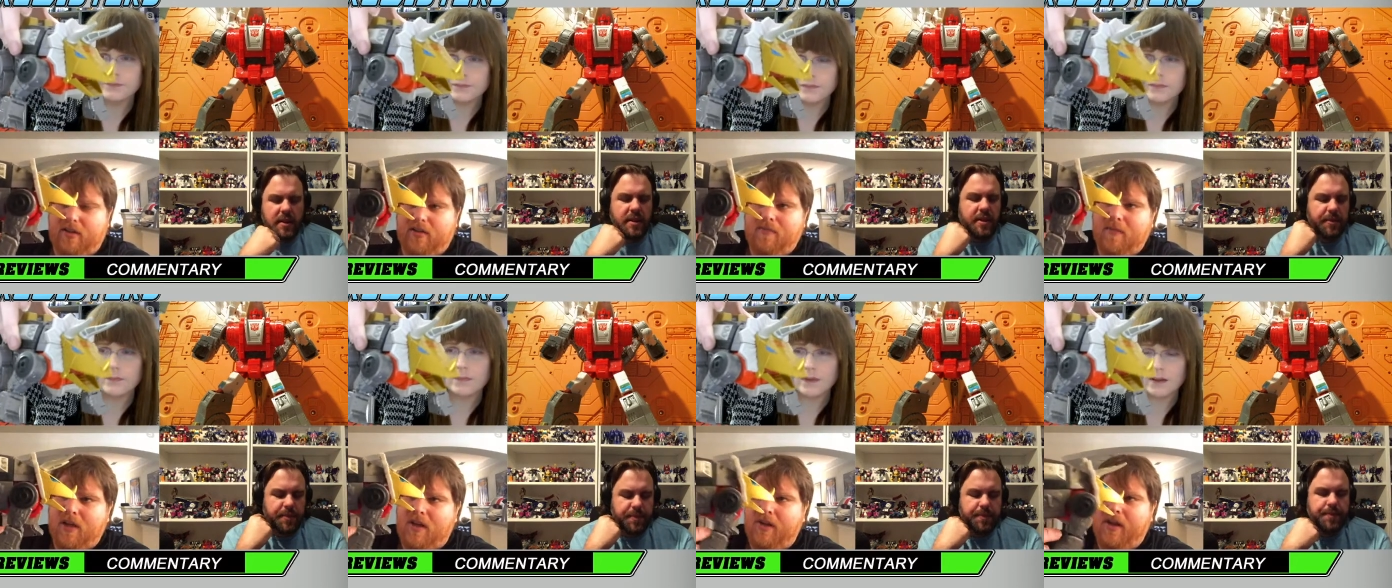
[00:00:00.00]

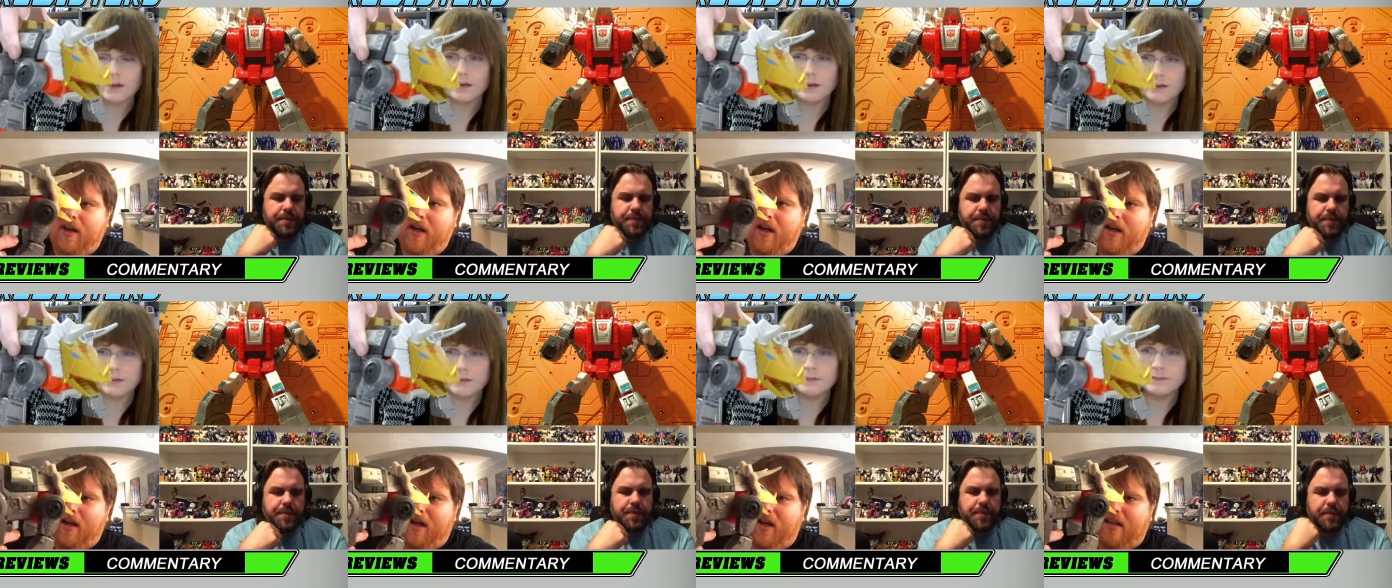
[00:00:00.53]
Speaker 1: liked.
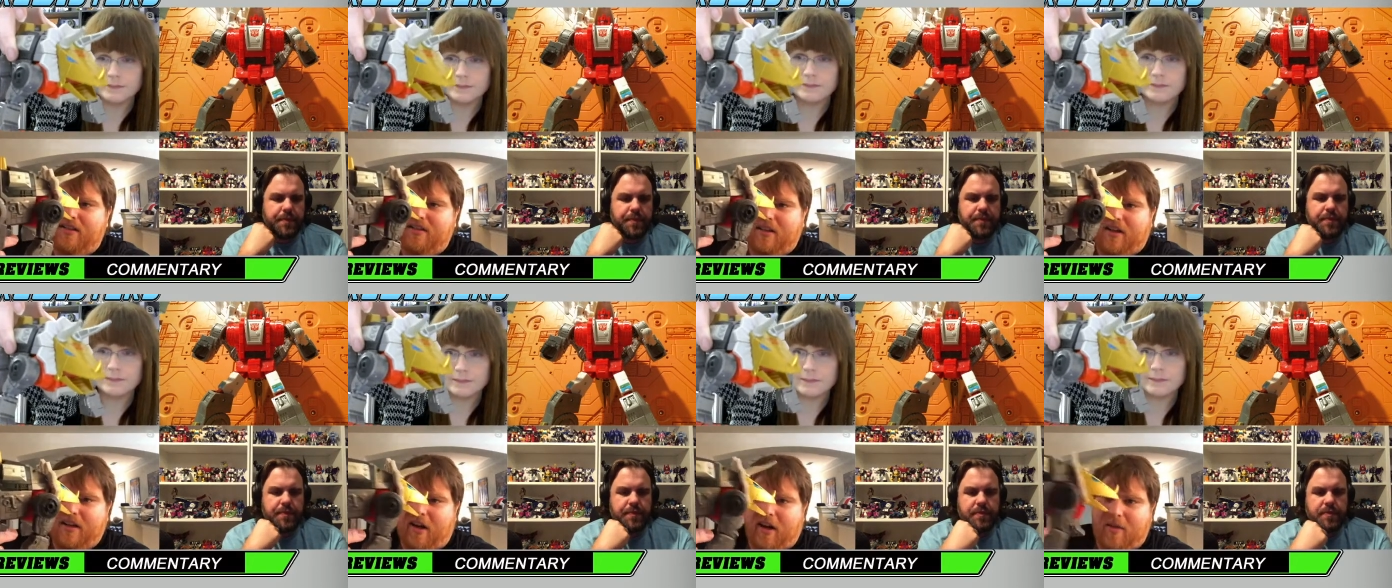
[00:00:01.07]

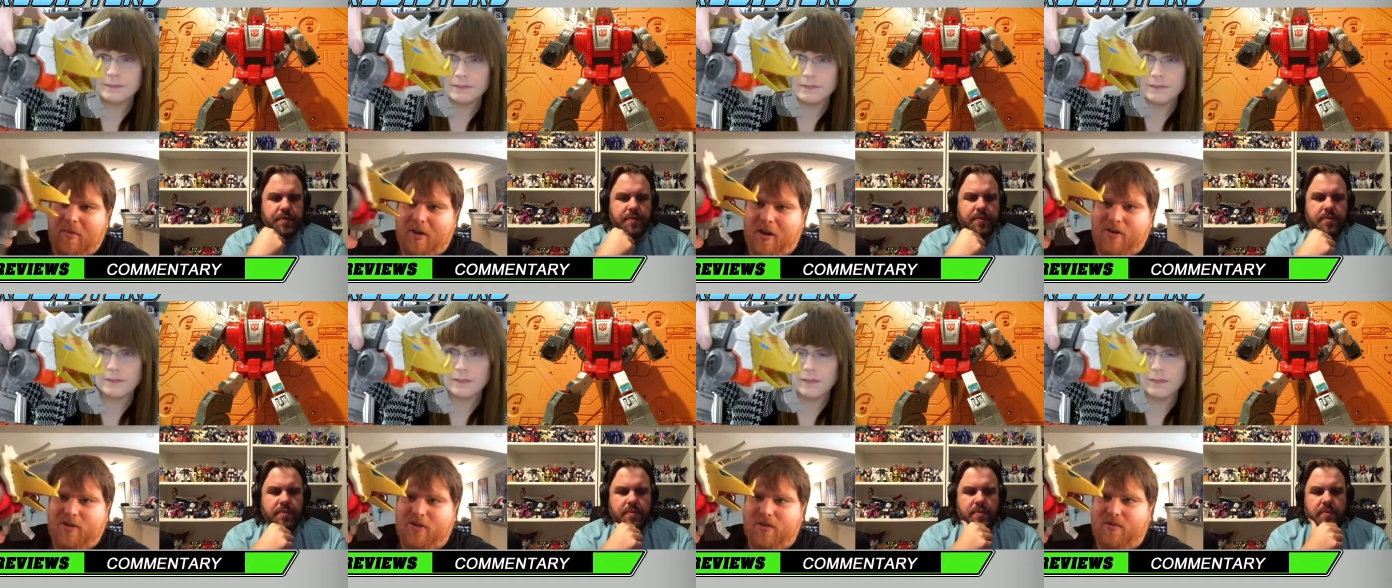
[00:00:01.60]
It's a
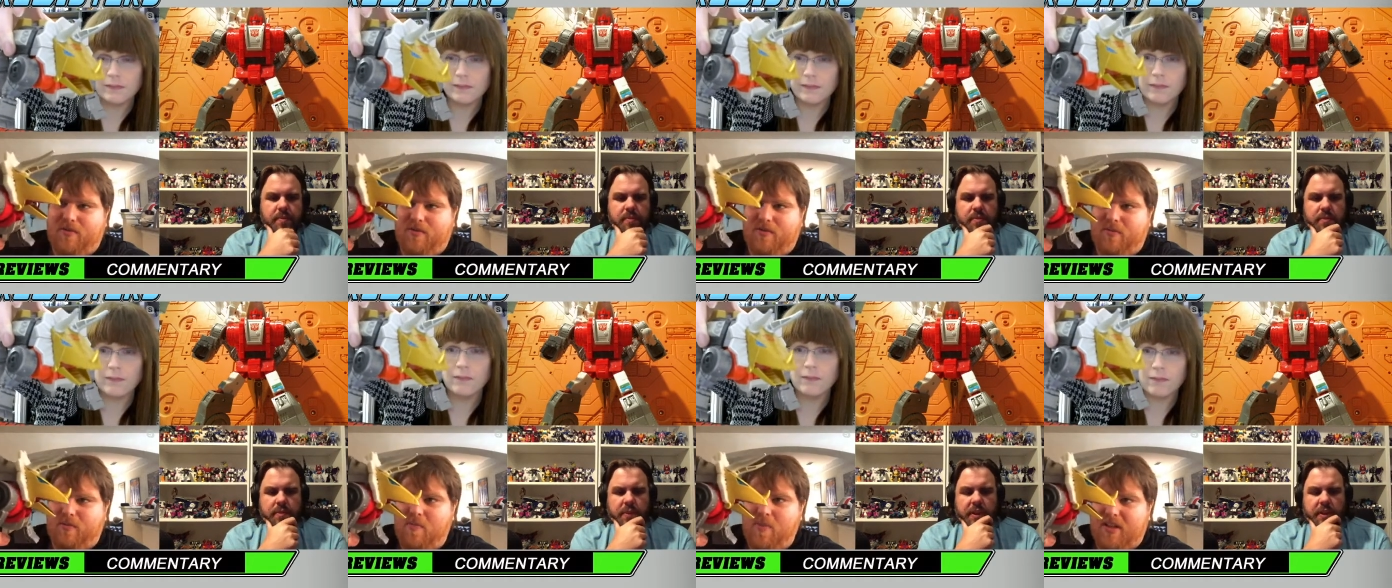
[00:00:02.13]
combination of
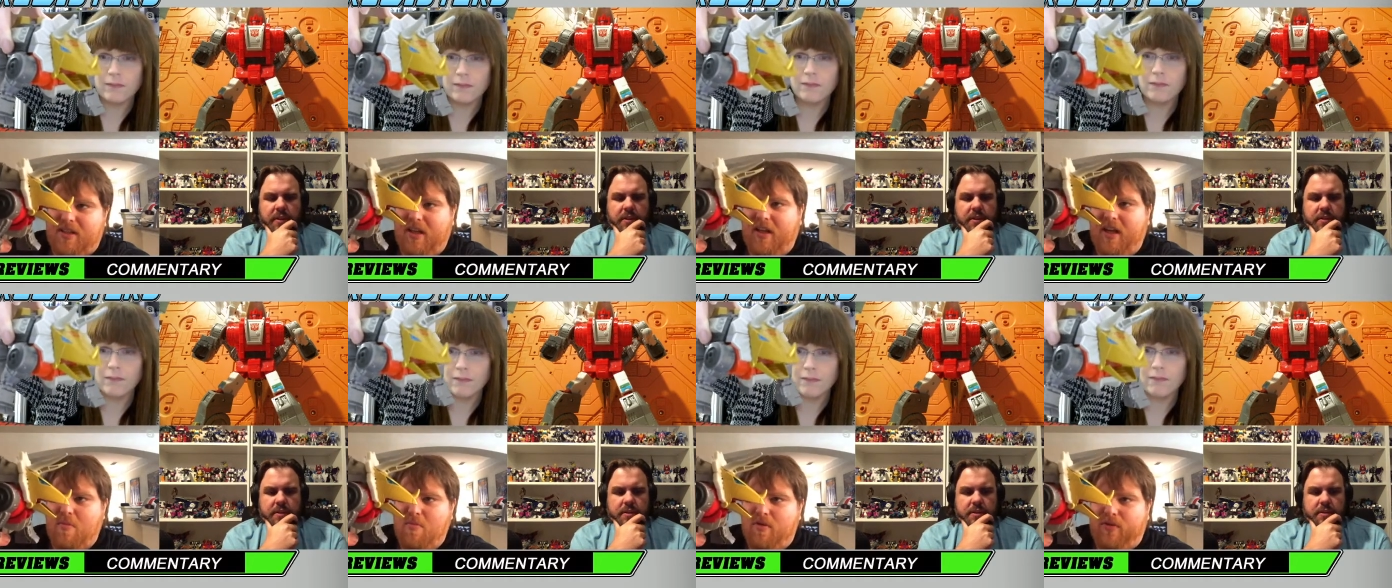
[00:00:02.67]

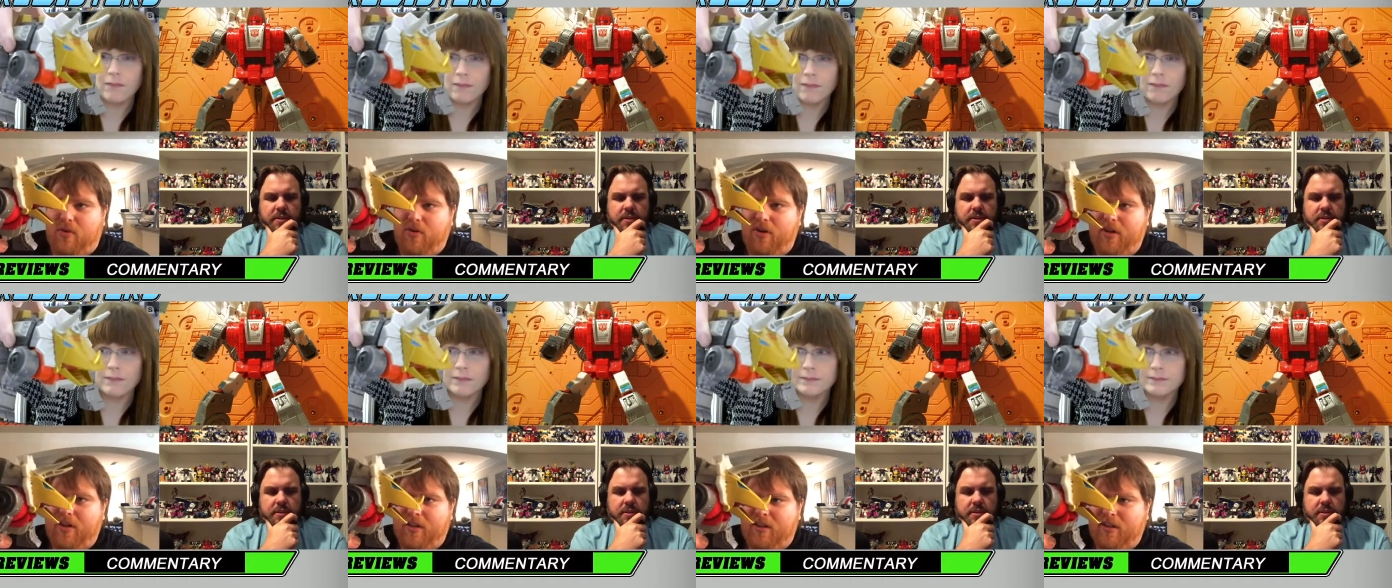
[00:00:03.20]
bits that came
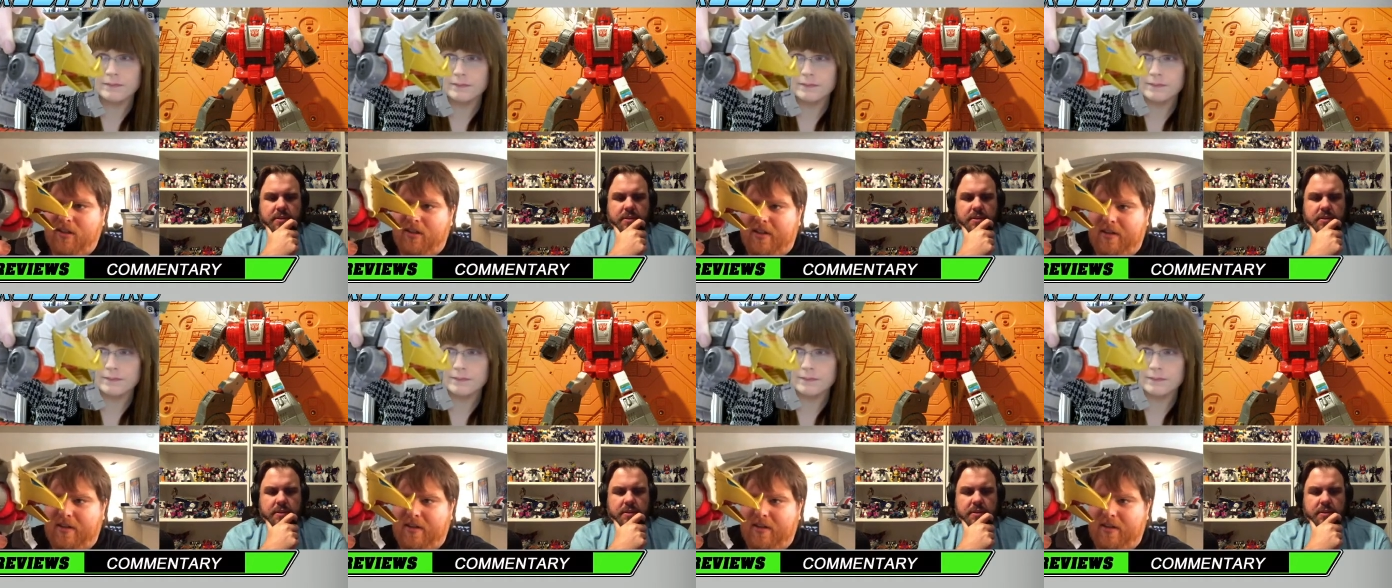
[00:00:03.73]
before it.